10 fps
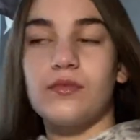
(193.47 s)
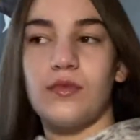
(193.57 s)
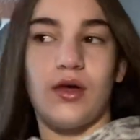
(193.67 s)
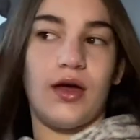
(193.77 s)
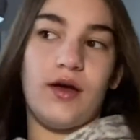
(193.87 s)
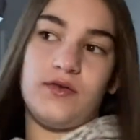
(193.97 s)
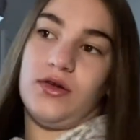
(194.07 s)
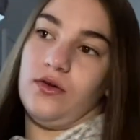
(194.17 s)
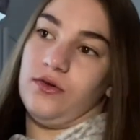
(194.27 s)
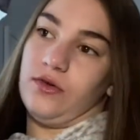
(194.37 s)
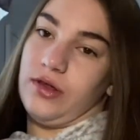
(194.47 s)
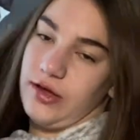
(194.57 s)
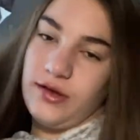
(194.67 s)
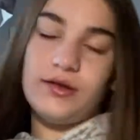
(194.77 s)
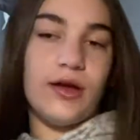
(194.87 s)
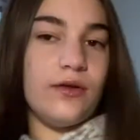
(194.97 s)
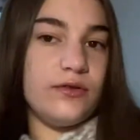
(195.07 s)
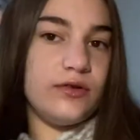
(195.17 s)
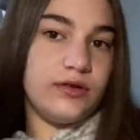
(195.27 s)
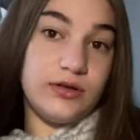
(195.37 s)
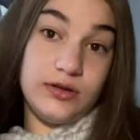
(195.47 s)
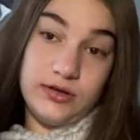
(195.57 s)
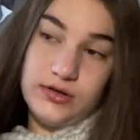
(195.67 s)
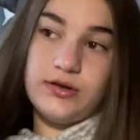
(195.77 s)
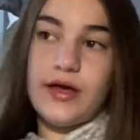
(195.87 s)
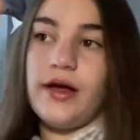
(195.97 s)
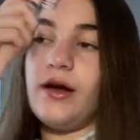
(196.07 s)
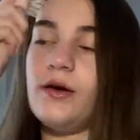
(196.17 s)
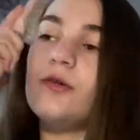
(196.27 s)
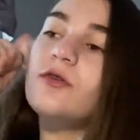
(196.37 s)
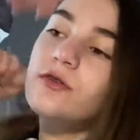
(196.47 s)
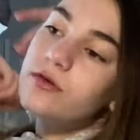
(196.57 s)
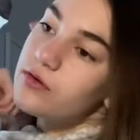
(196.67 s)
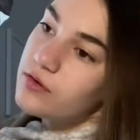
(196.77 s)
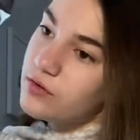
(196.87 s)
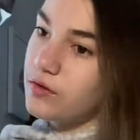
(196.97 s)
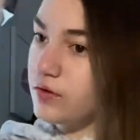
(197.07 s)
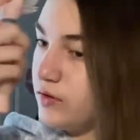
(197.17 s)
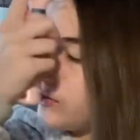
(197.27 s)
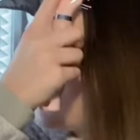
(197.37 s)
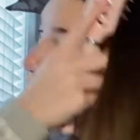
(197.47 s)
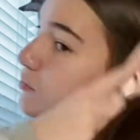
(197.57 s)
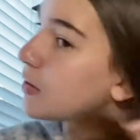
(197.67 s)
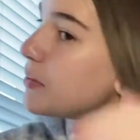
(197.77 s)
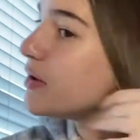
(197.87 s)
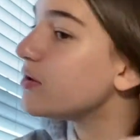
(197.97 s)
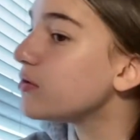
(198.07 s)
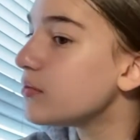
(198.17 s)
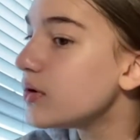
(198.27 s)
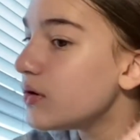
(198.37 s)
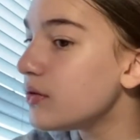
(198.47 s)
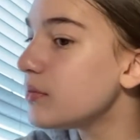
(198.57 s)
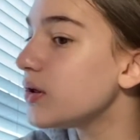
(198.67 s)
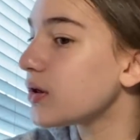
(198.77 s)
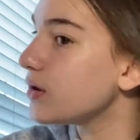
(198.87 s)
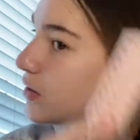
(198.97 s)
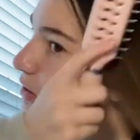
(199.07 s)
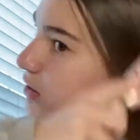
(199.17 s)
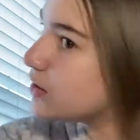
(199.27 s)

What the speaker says: I have to go do that downstairs in my basement because